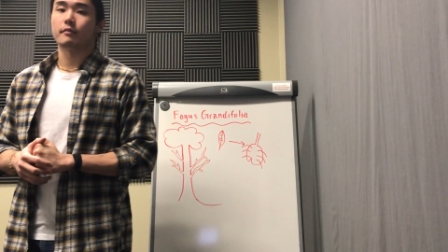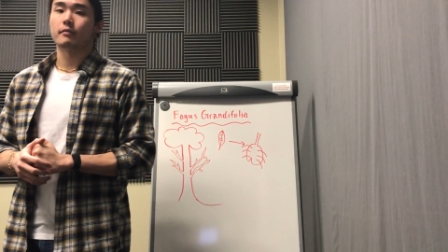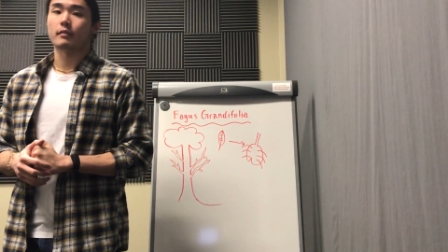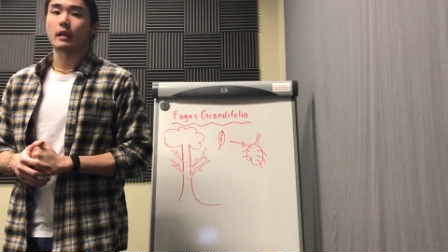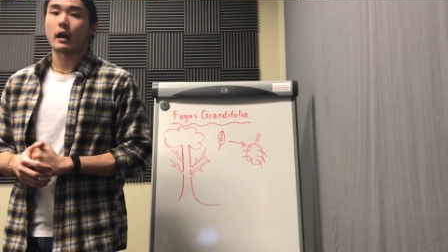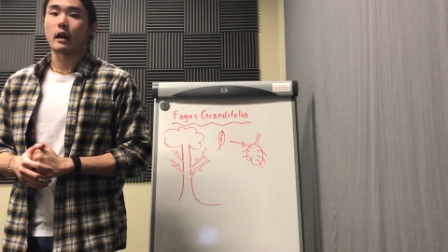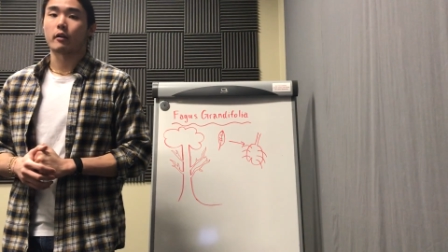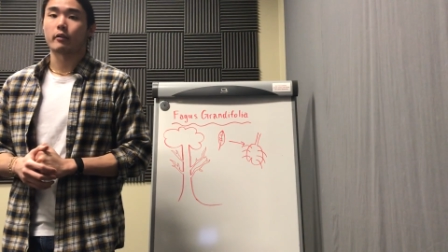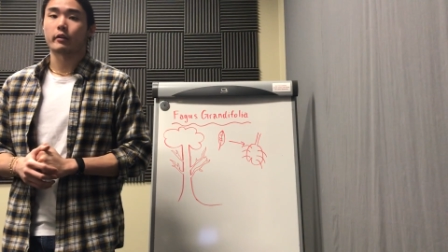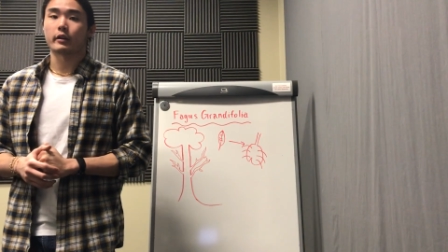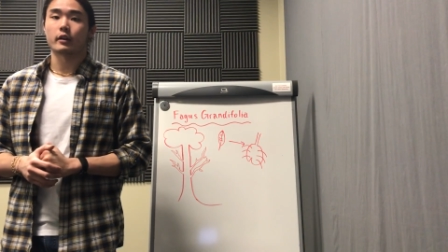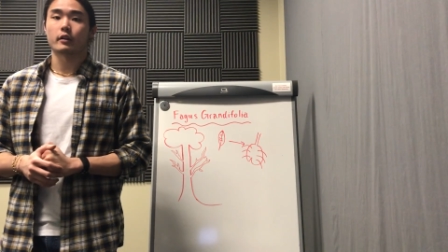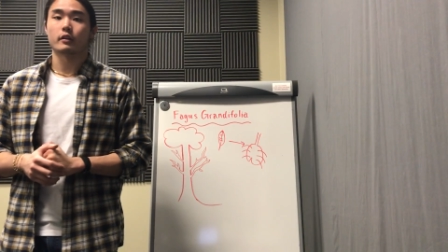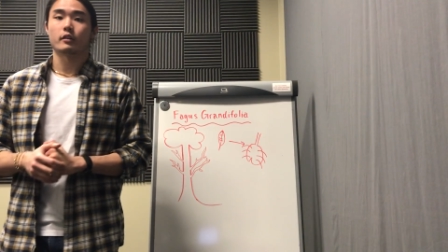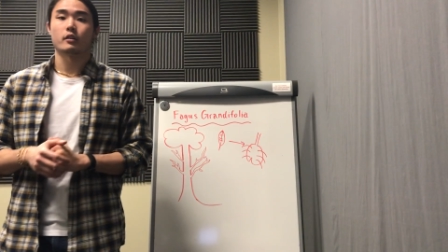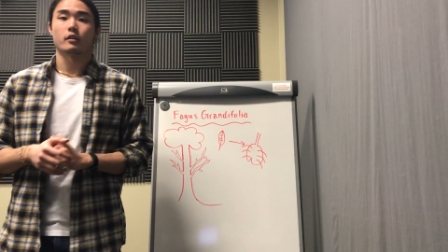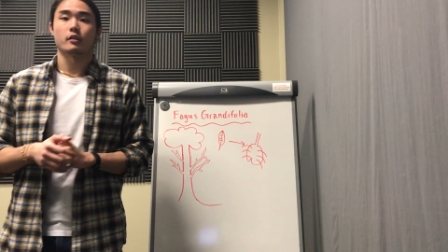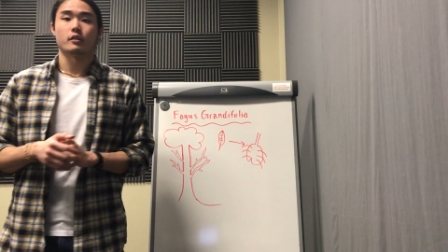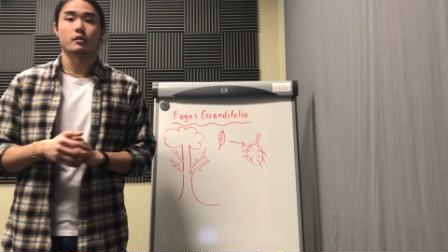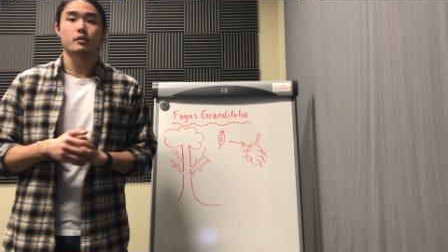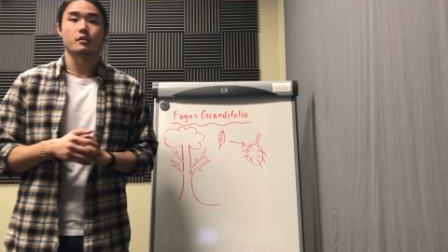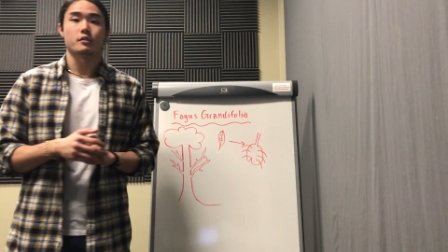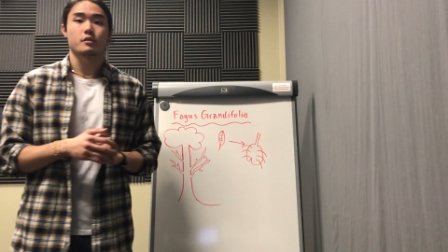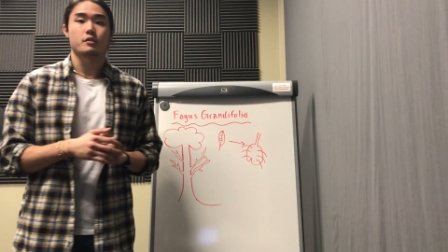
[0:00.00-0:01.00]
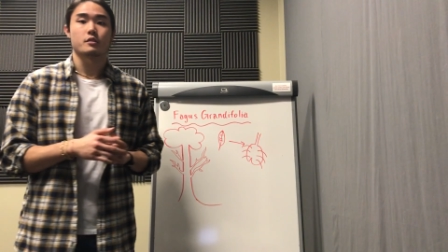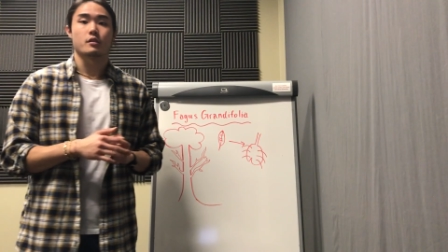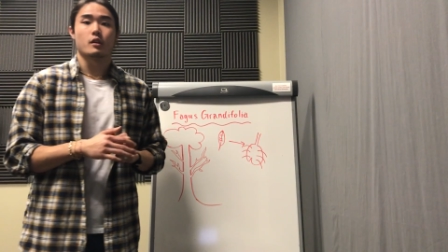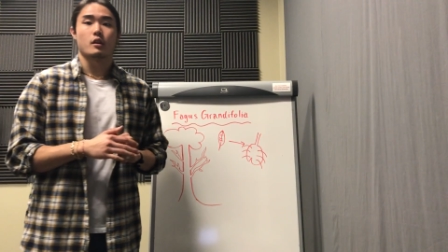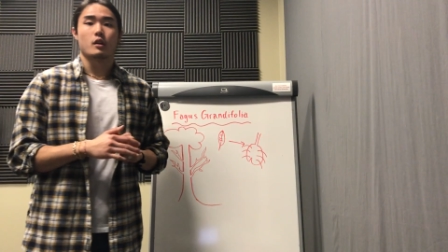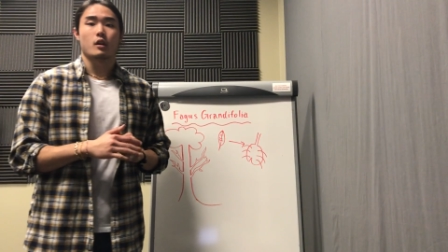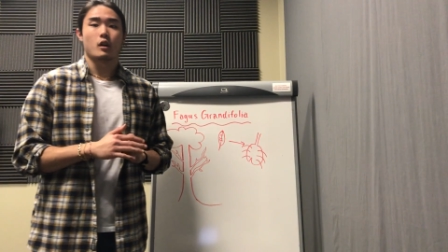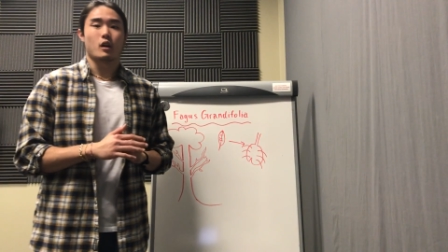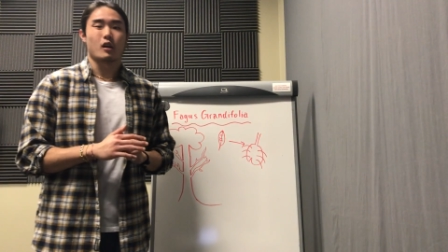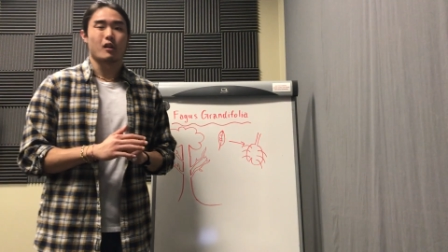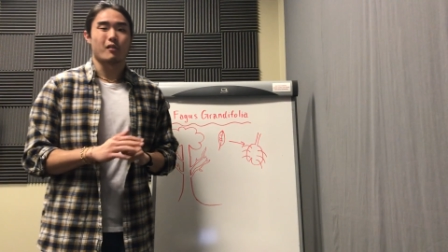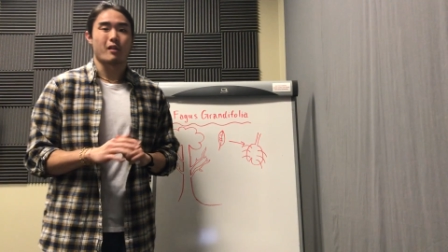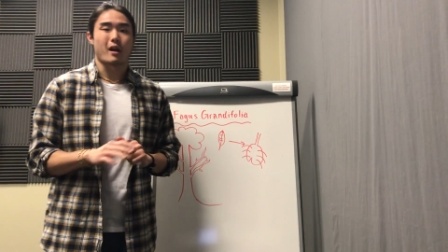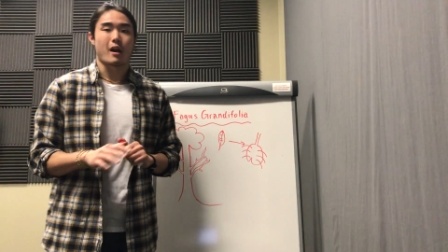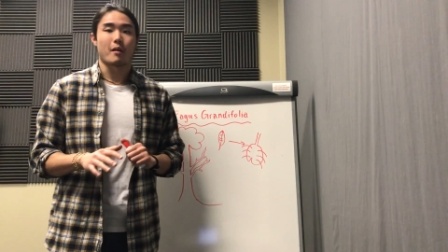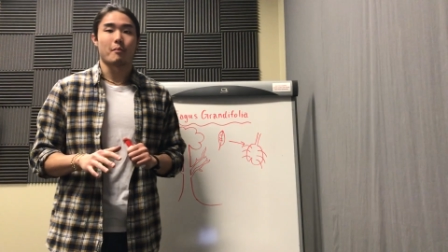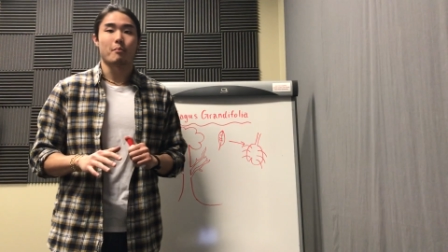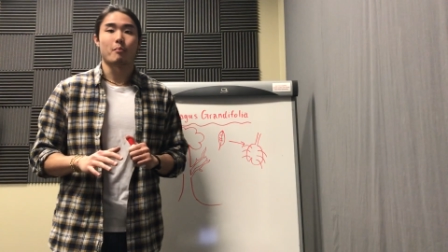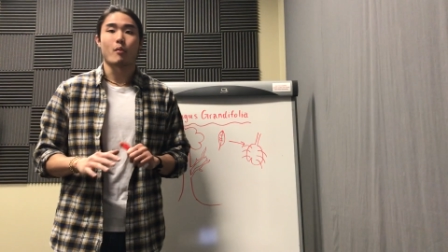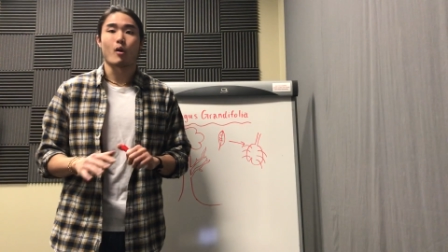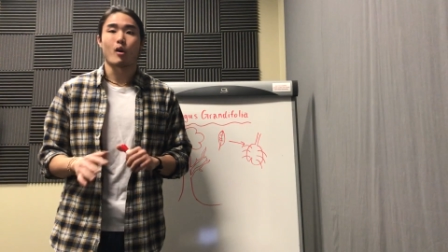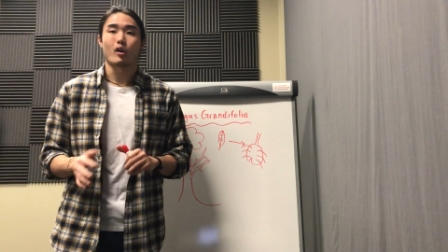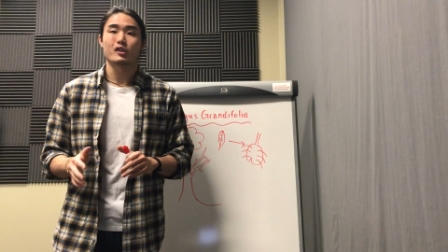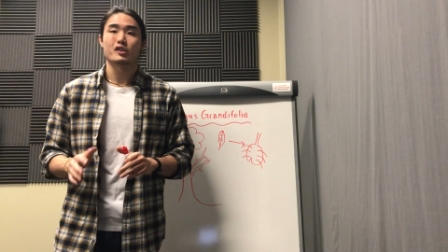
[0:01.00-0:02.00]
of flowering occurs
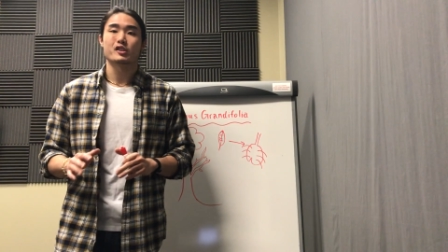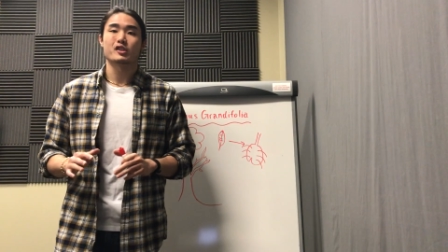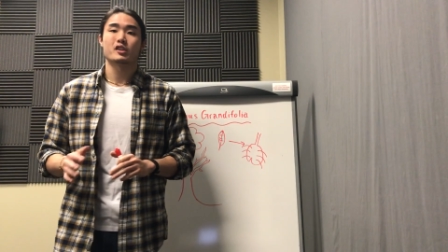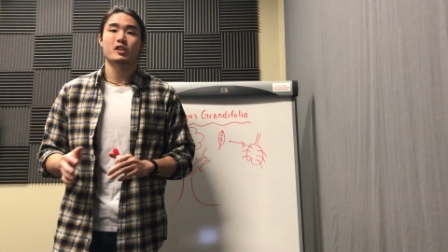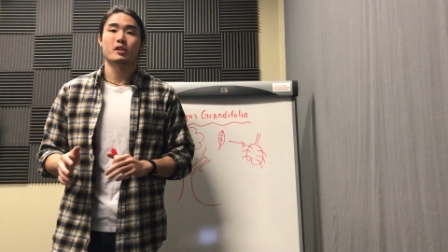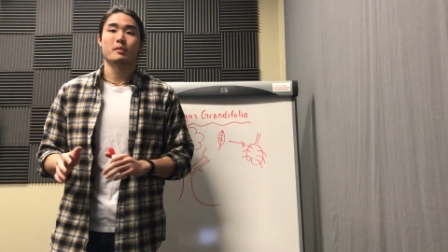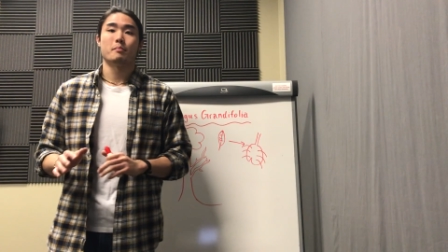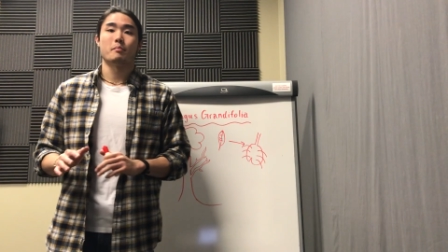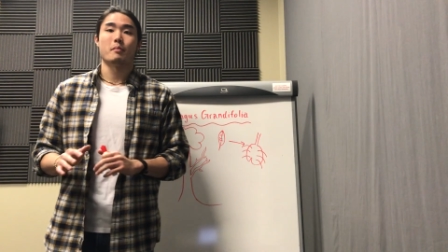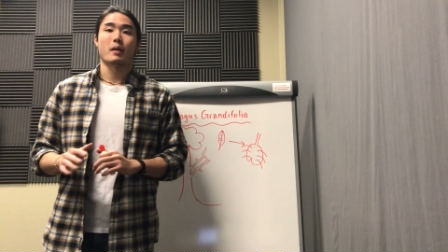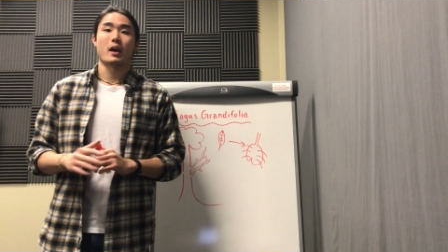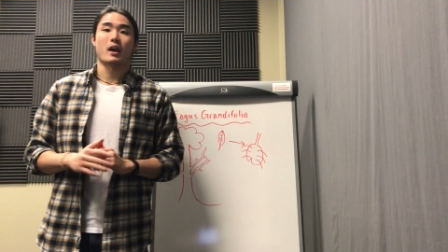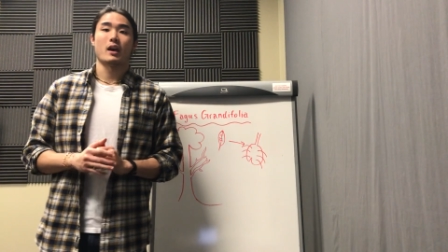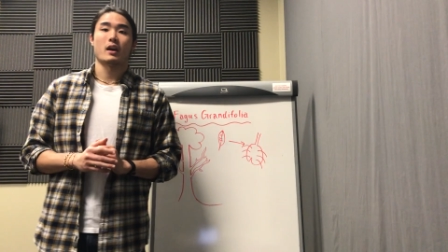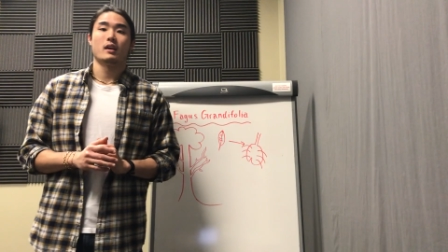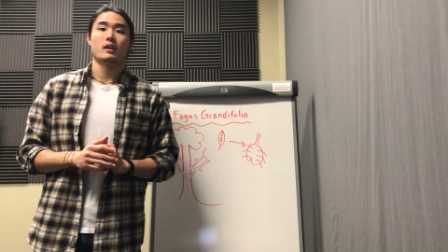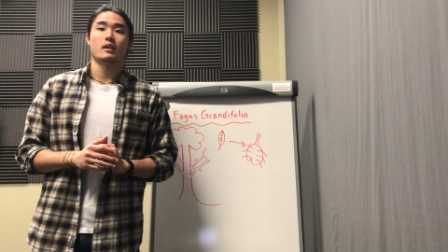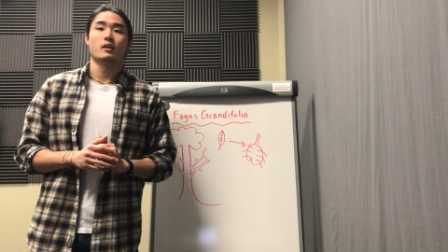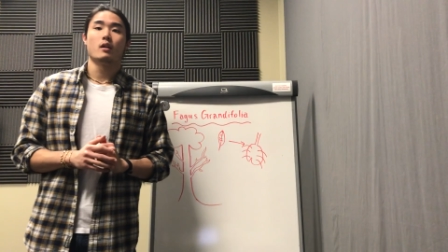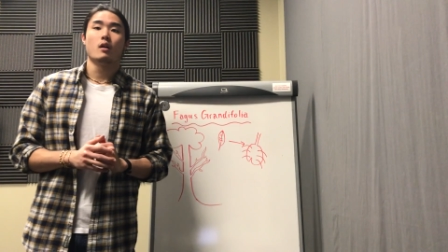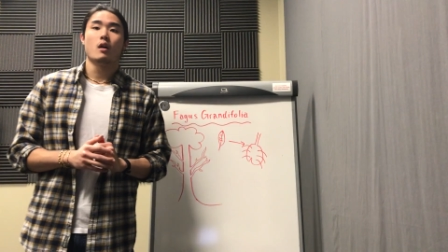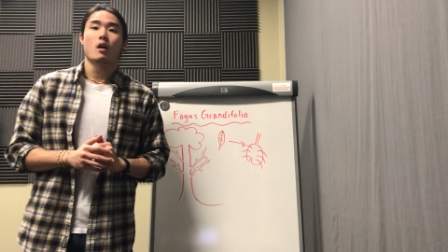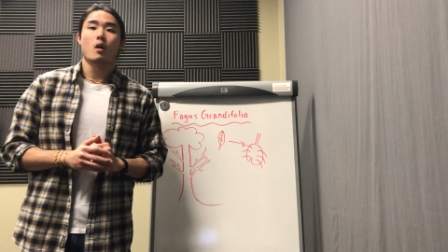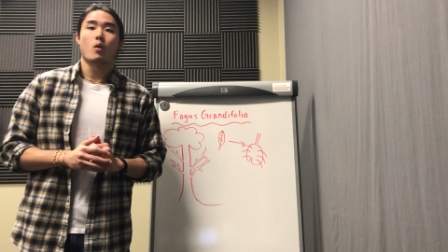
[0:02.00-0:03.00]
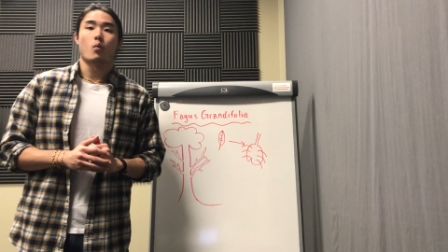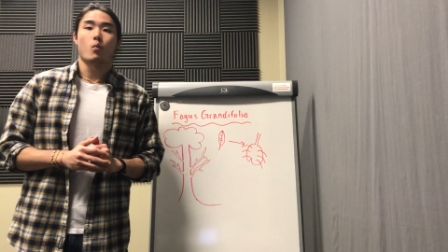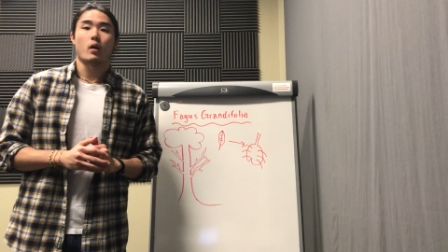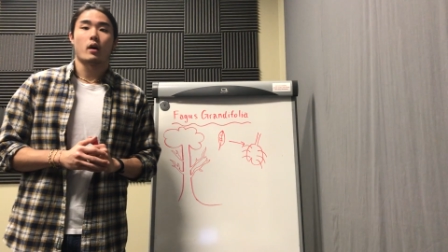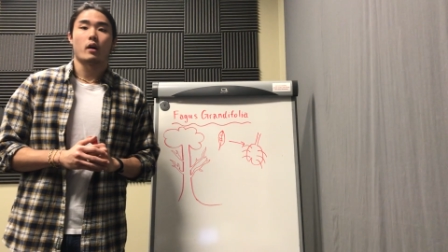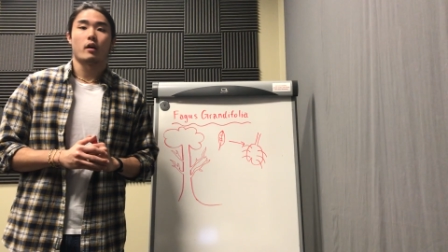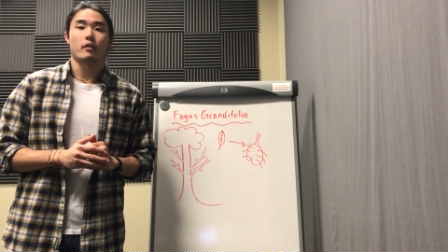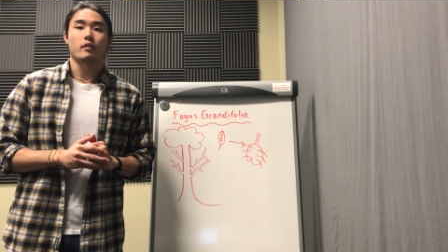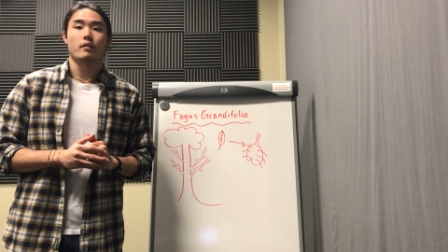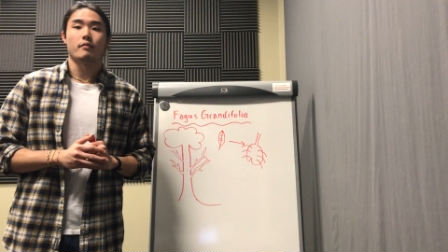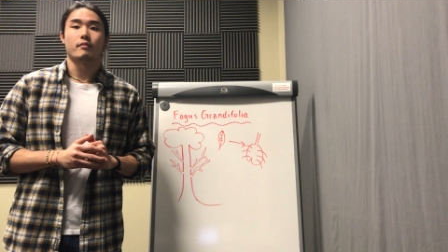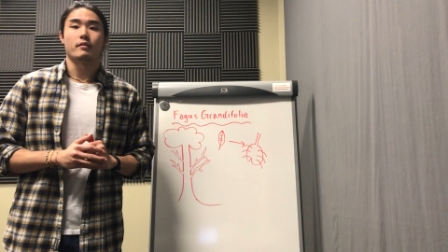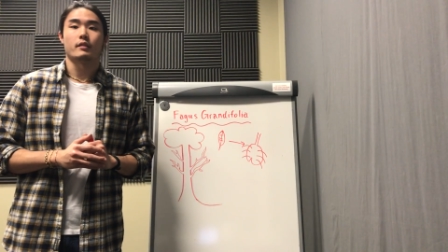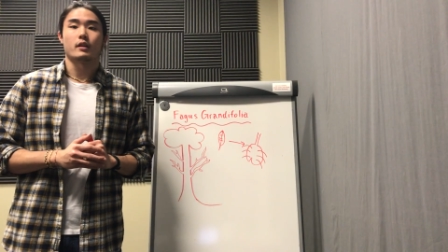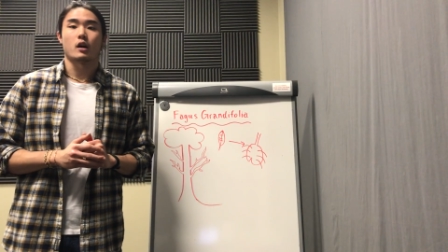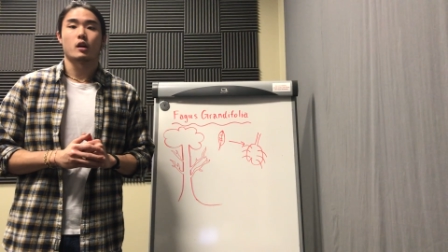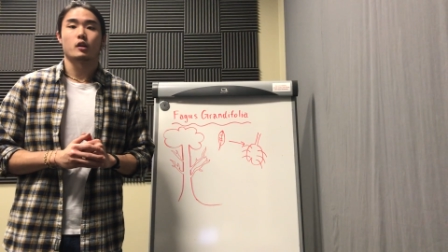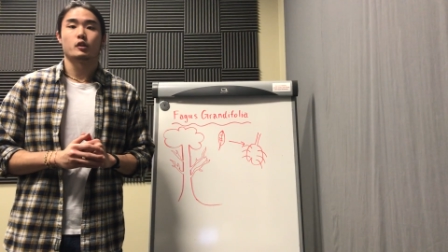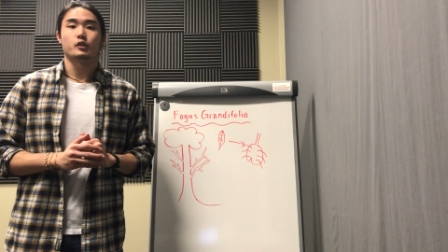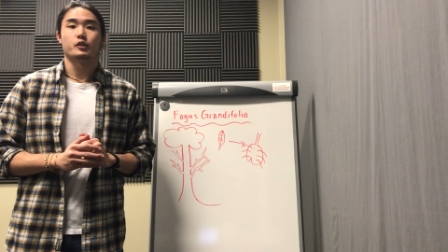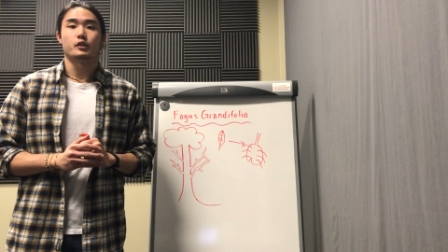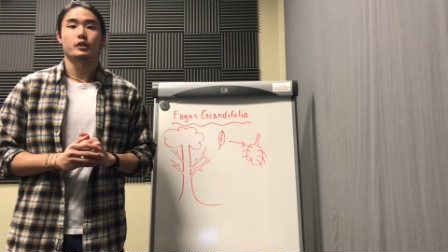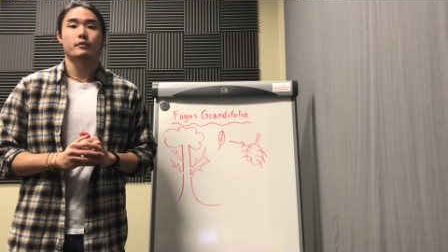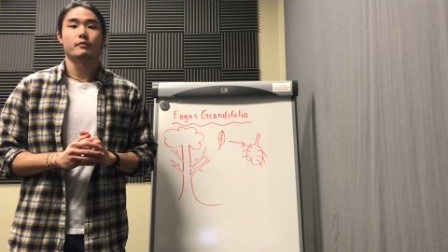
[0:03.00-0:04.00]
around March to May, while the
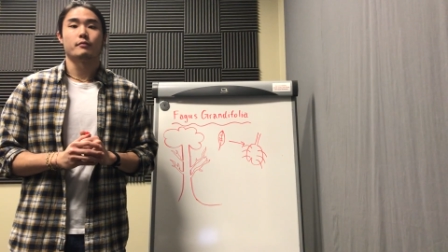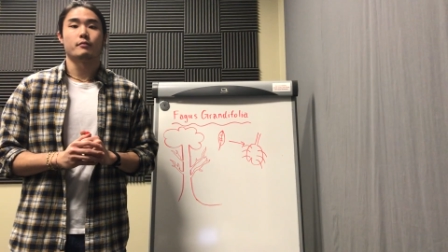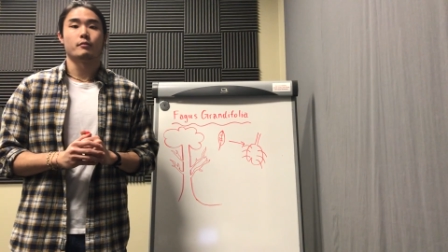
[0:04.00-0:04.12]
phenology